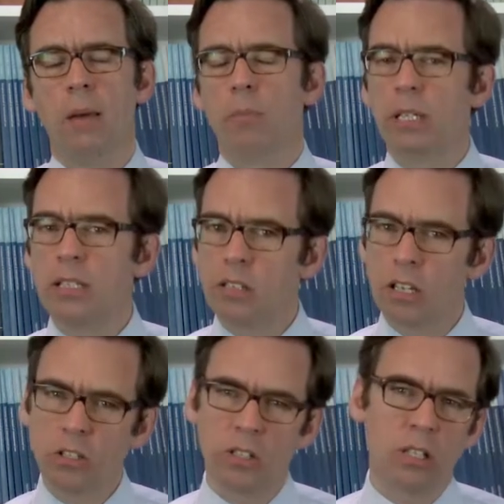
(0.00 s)
But in
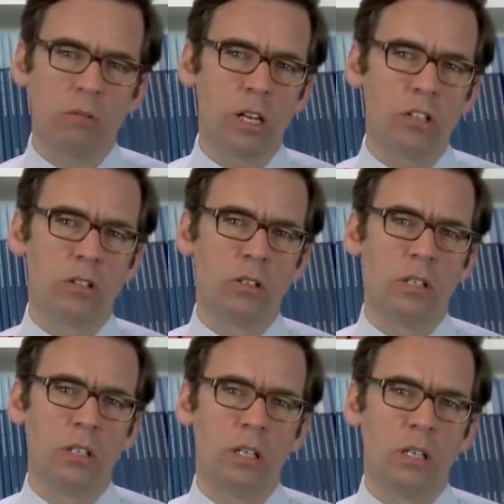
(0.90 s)
such a situation,
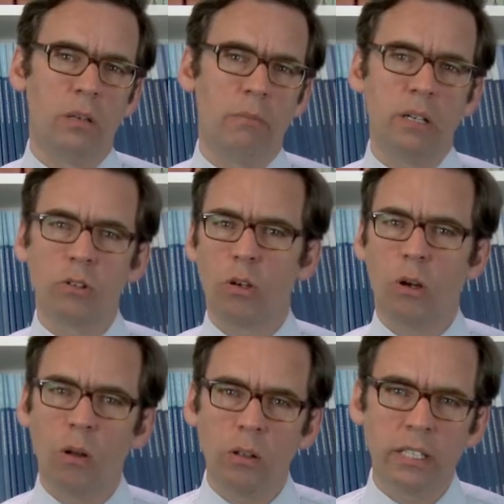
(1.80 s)
because
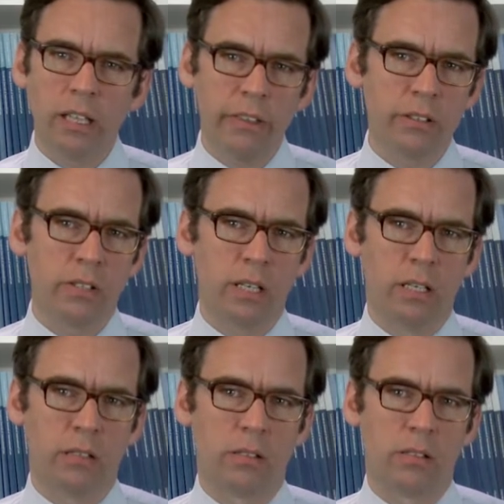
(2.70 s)
all the other
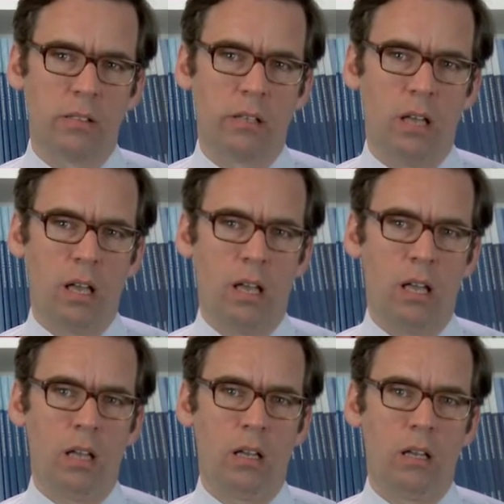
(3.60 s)
states
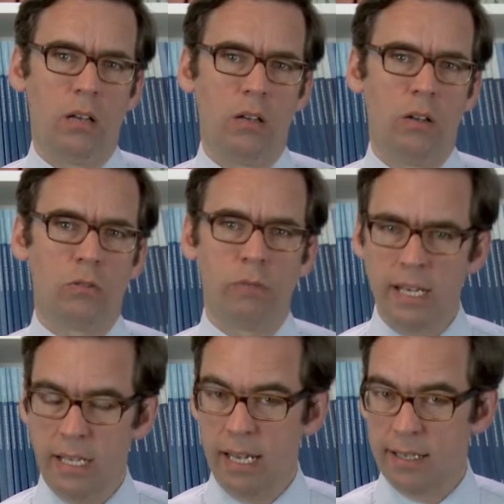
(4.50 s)
are
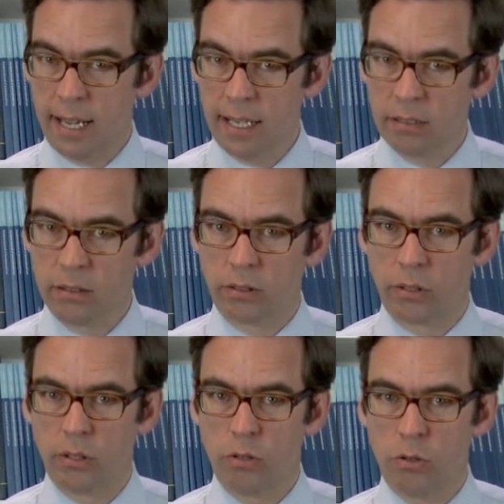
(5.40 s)
already entitled
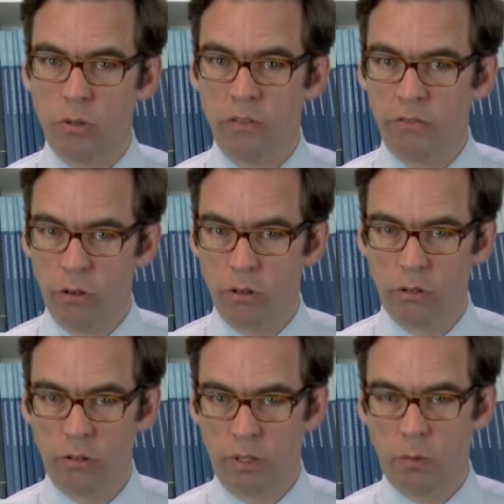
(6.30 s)
to invoke
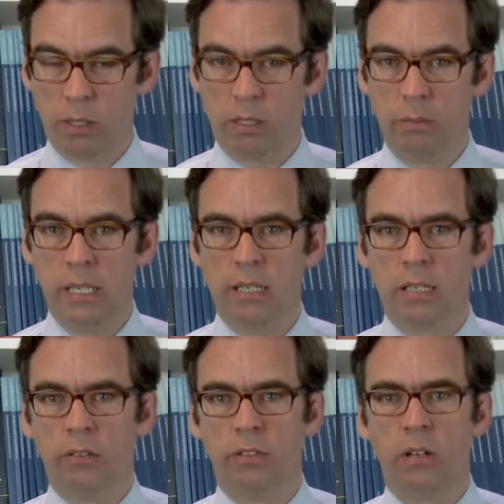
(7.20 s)
the
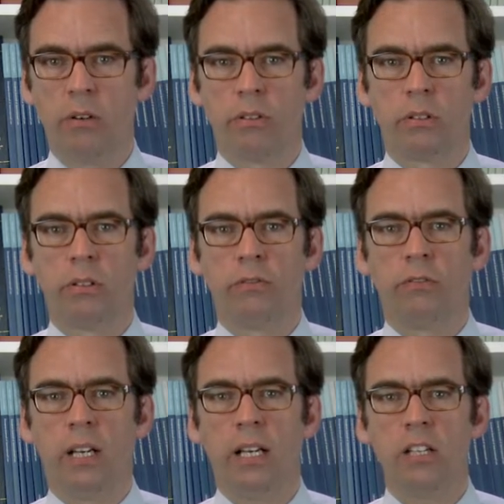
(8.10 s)
responsibility of the author of the
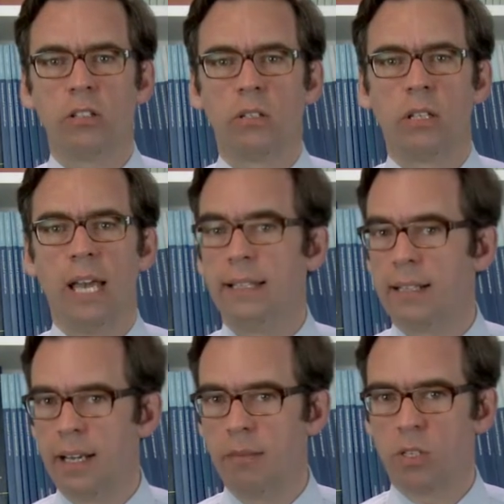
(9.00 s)
violation and
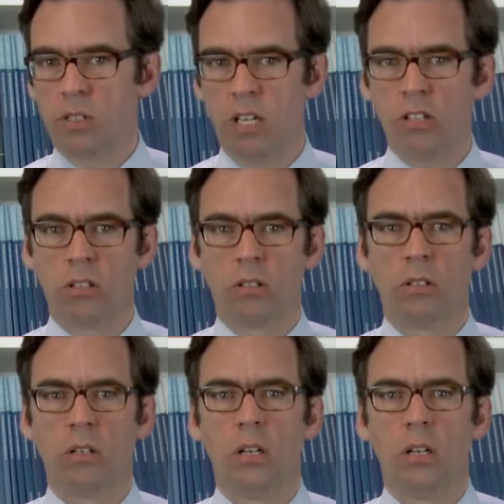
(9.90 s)
claim cessation,